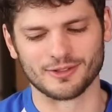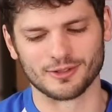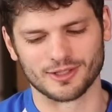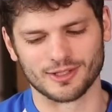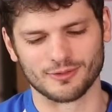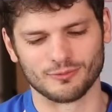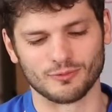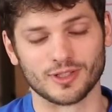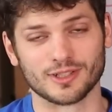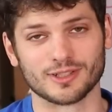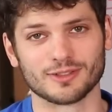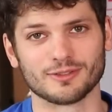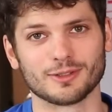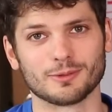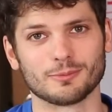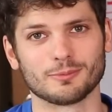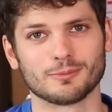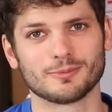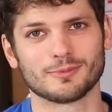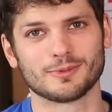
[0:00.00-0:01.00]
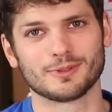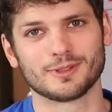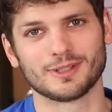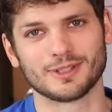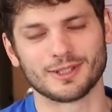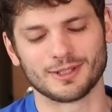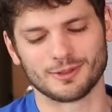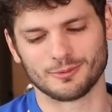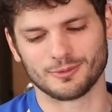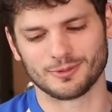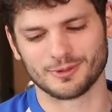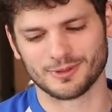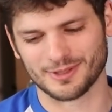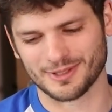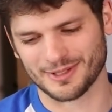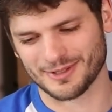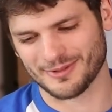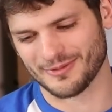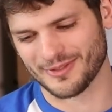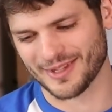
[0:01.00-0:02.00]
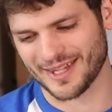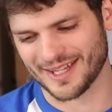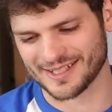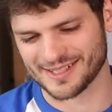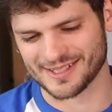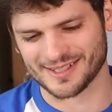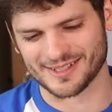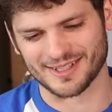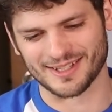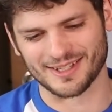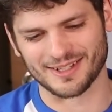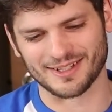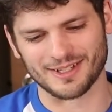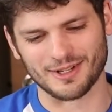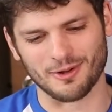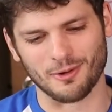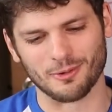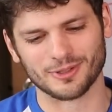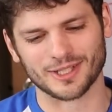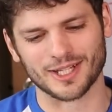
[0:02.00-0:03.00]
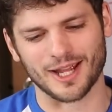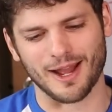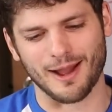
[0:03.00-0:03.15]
the conveniently there. Is the only